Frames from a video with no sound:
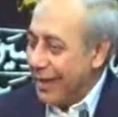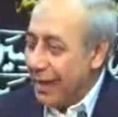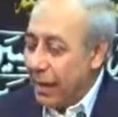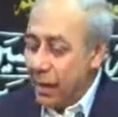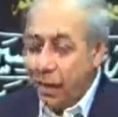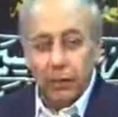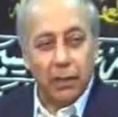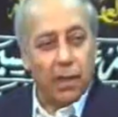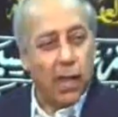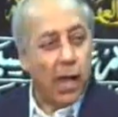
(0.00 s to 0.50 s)

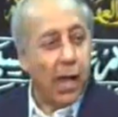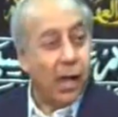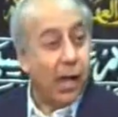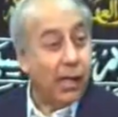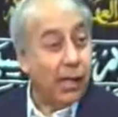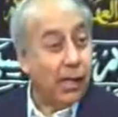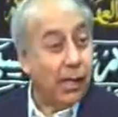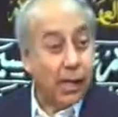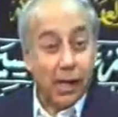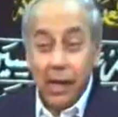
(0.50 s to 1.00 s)

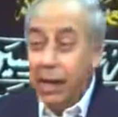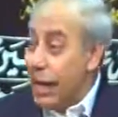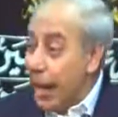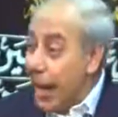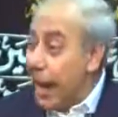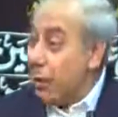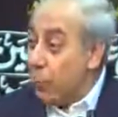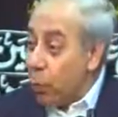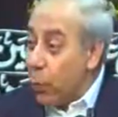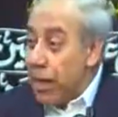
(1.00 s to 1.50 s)
Allah.
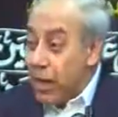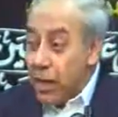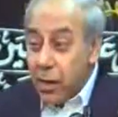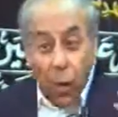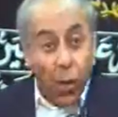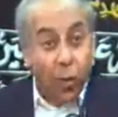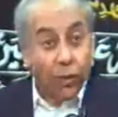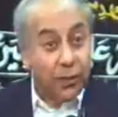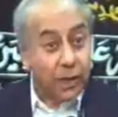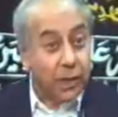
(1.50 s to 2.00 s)
And we
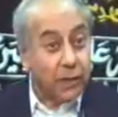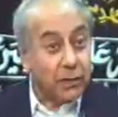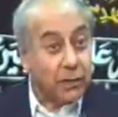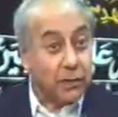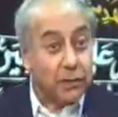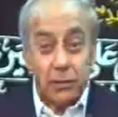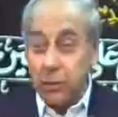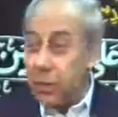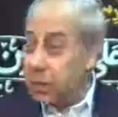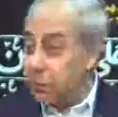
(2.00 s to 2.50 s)
know
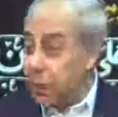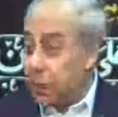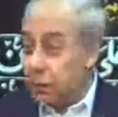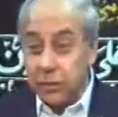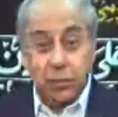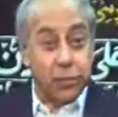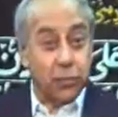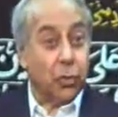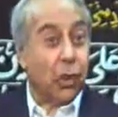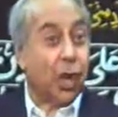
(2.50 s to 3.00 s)
this
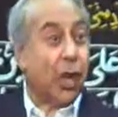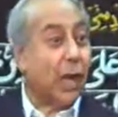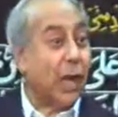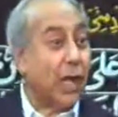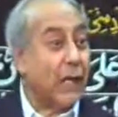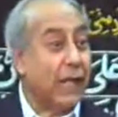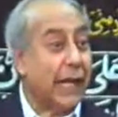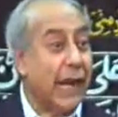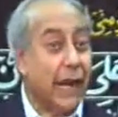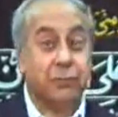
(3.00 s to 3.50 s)
because
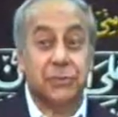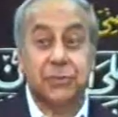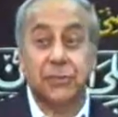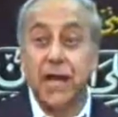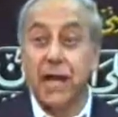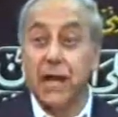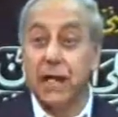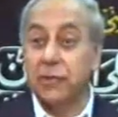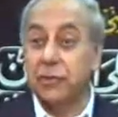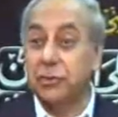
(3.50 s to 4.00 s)
Quran kept
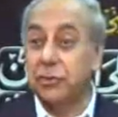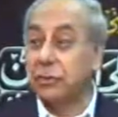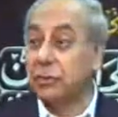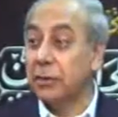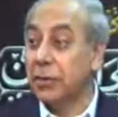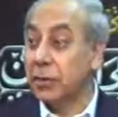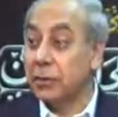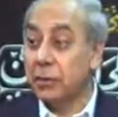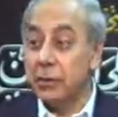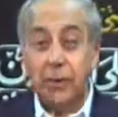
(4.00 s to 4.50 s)
saying
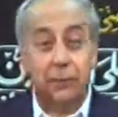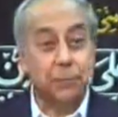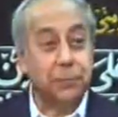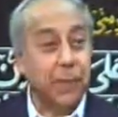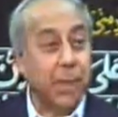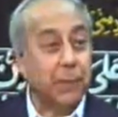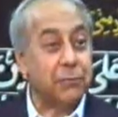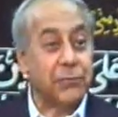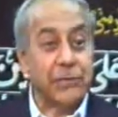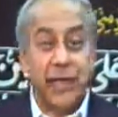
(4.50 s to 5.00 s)
to
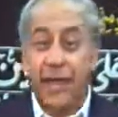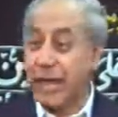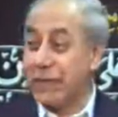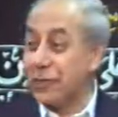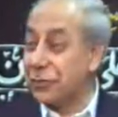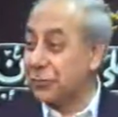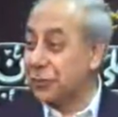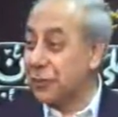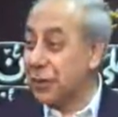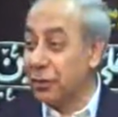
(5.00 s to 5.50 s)
keep, kept
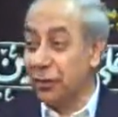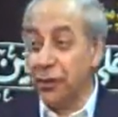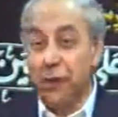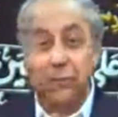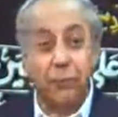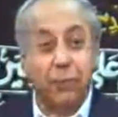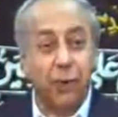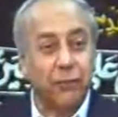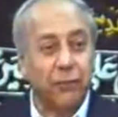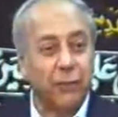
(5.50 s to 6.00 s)
saying to the
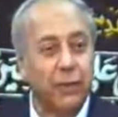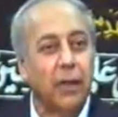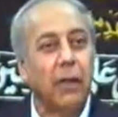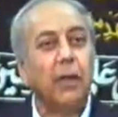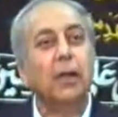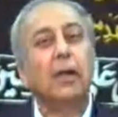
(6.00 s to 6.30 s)
Holy Prophet,